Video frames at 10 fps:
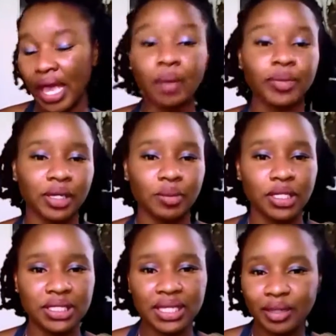I'm going to
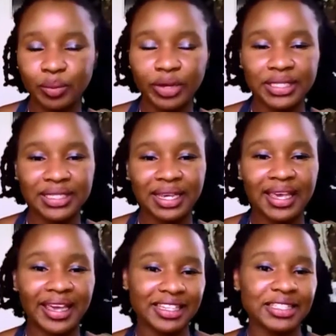be
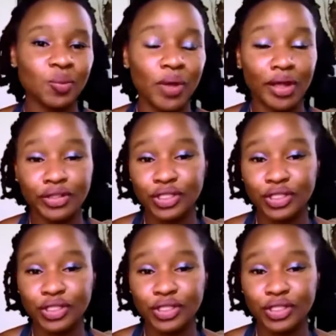celebrating as well.